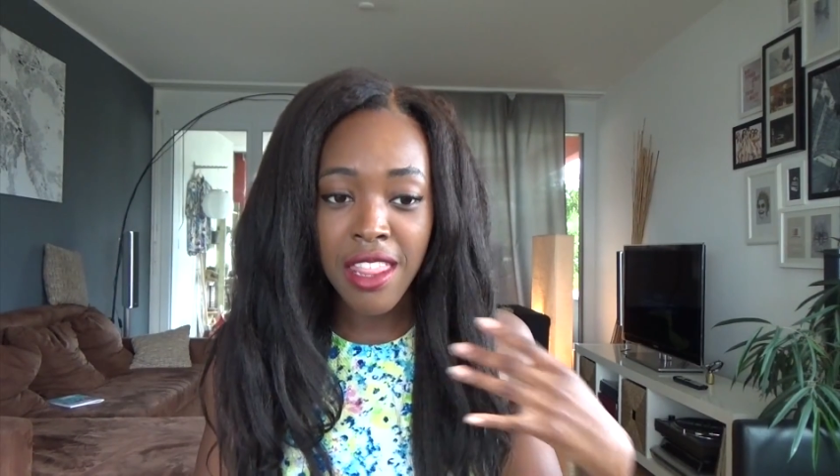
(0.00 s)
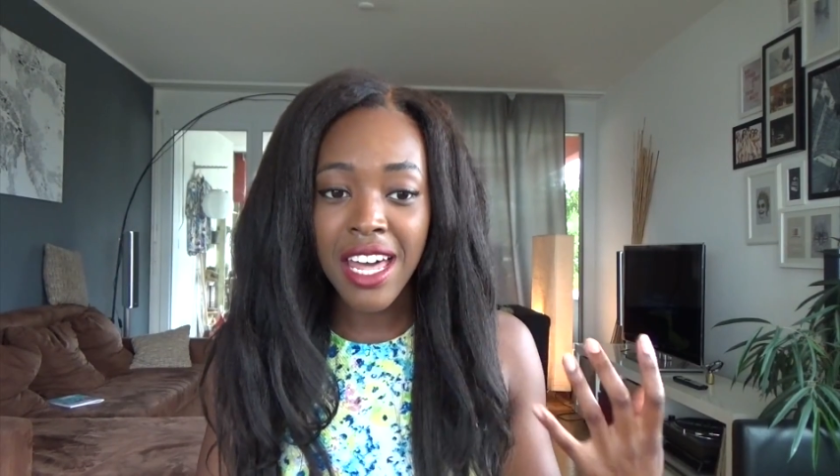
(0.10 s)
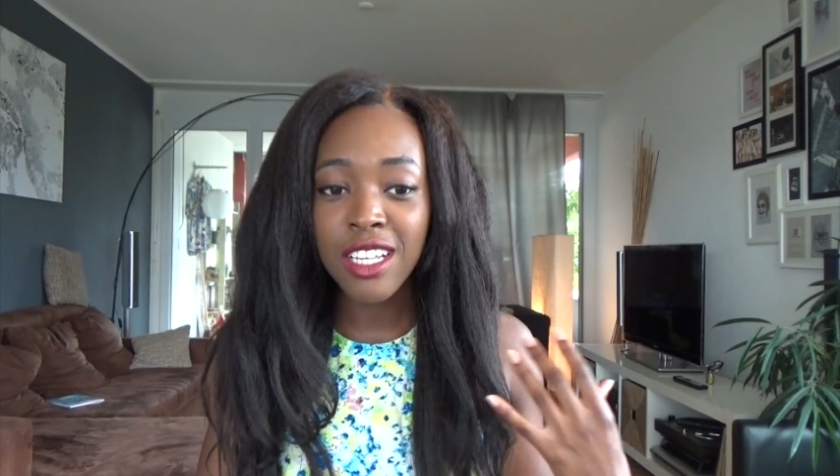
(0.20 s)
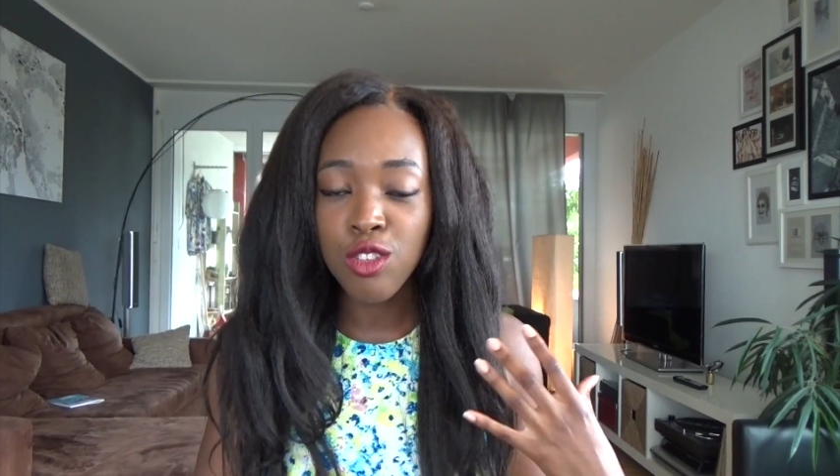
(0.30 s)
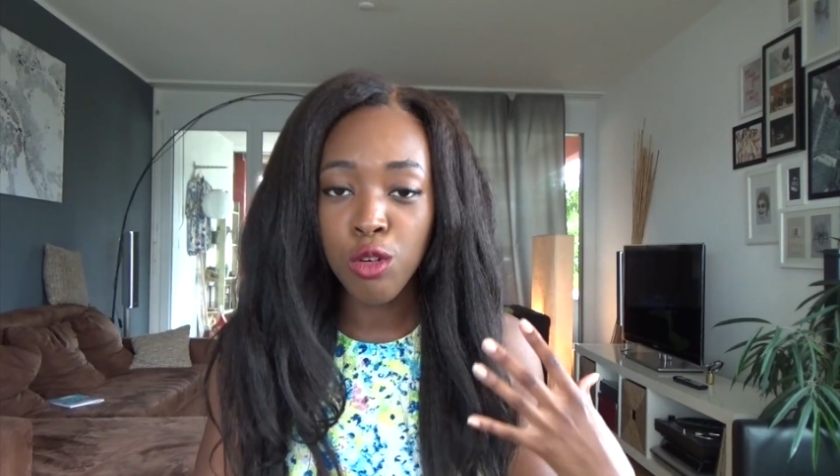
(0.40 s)
And
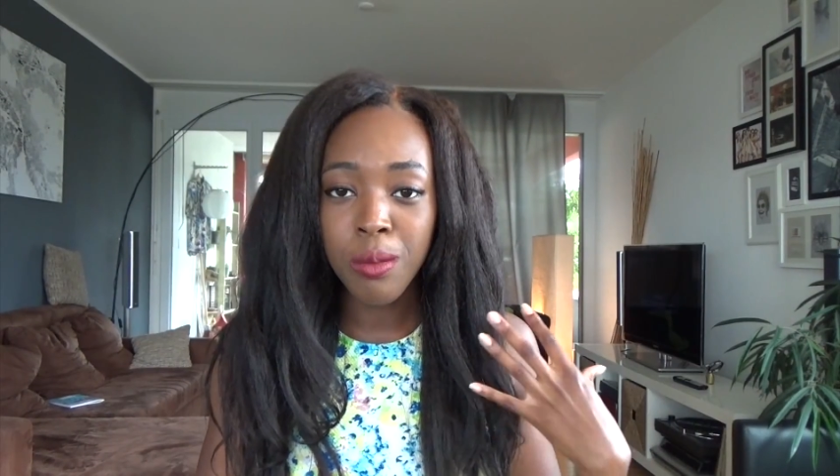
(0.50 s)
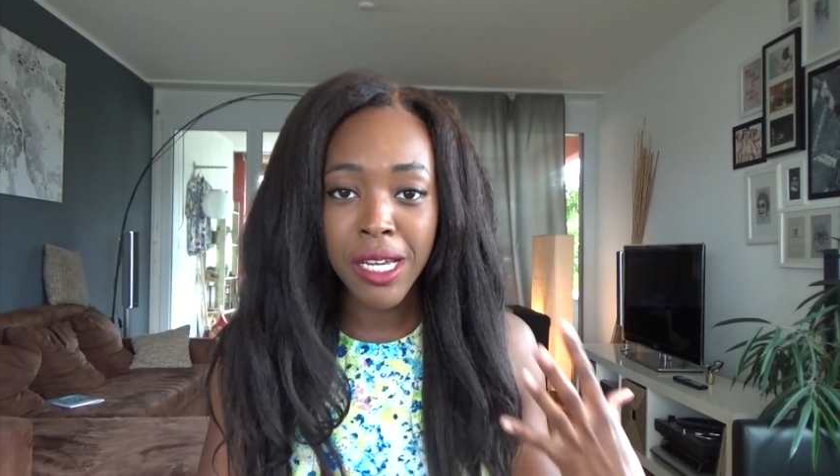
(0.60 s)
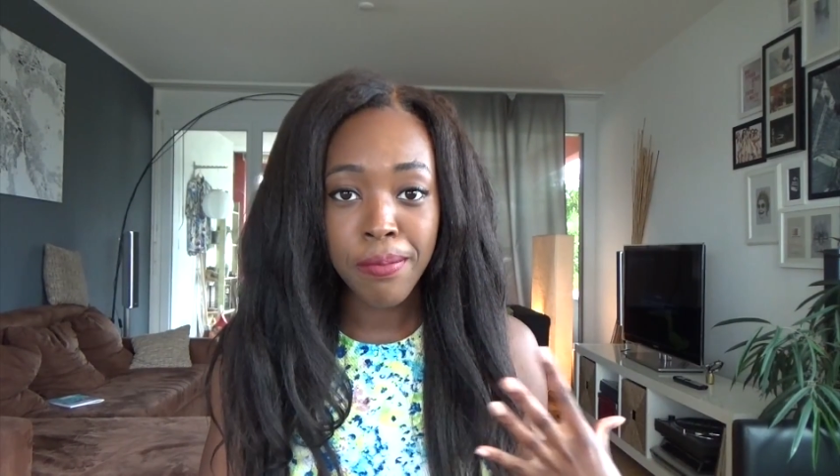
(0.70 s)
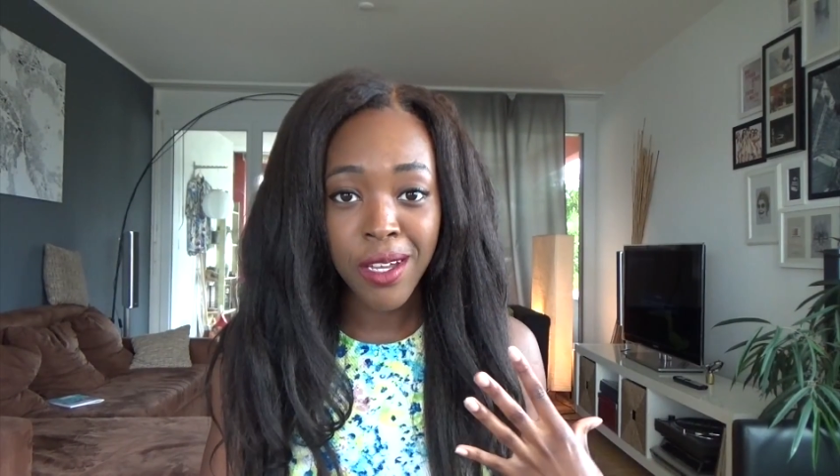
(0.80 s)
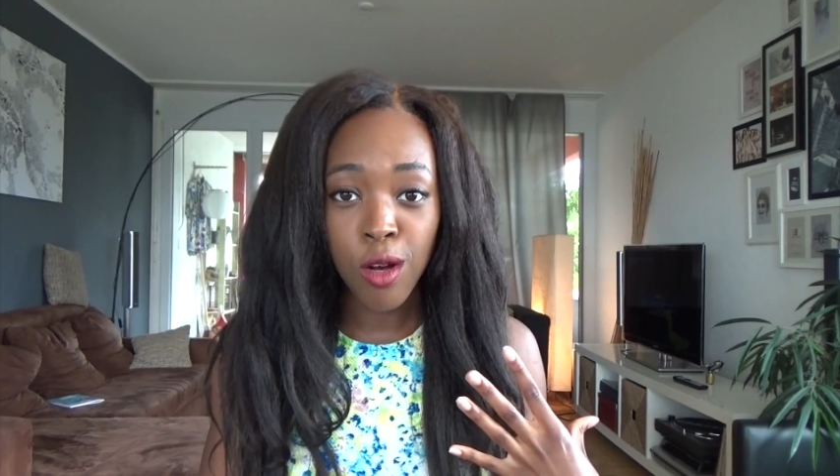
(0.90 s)
that's
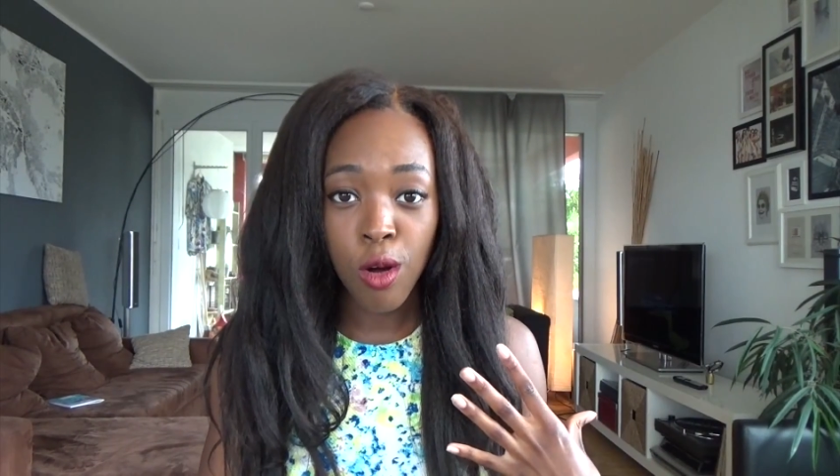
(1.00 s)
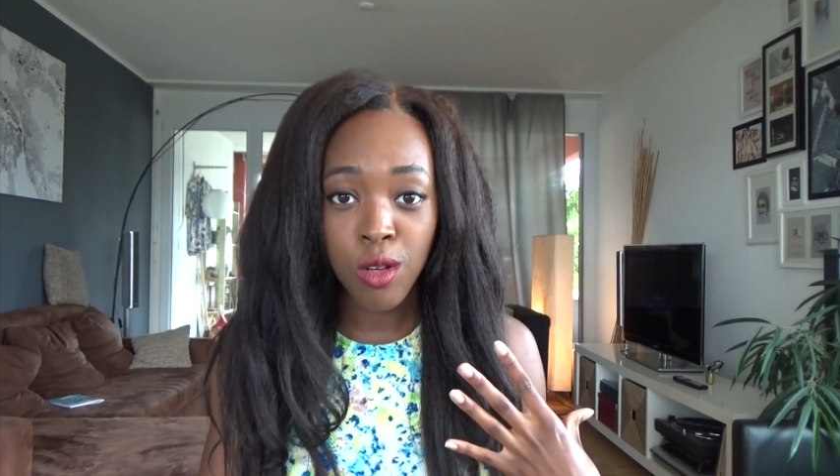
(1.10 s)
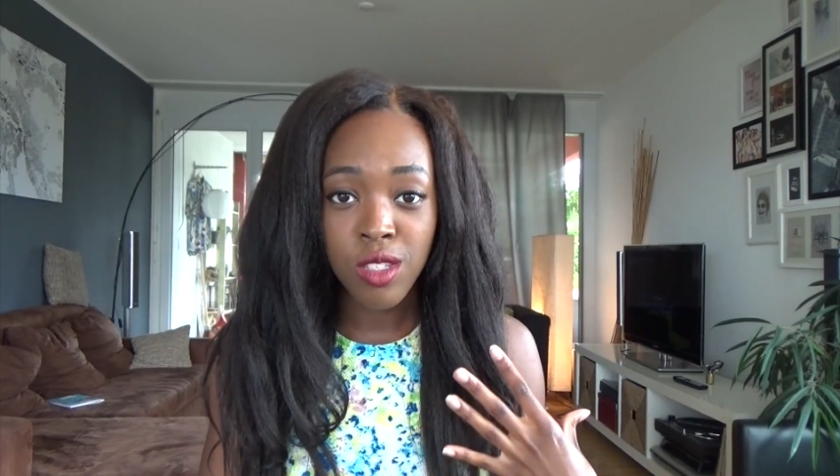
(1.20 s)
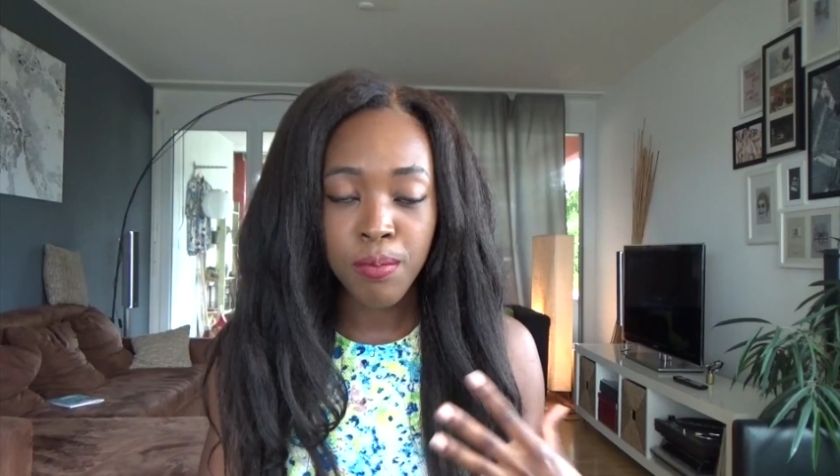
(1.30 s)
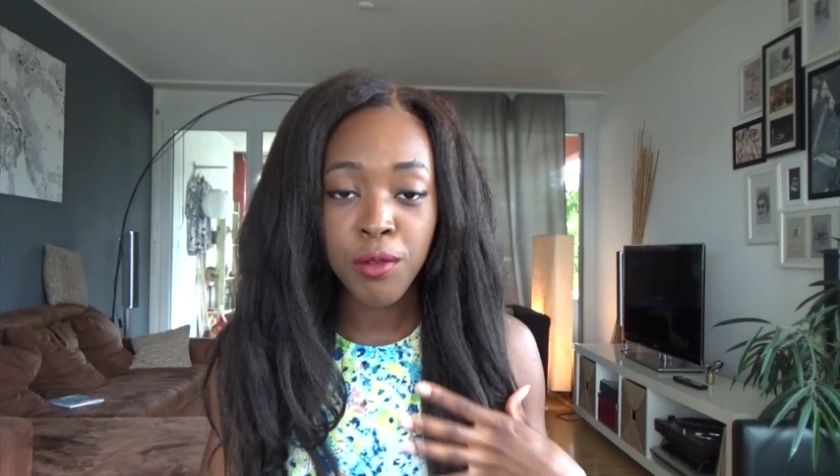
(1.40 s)
normally because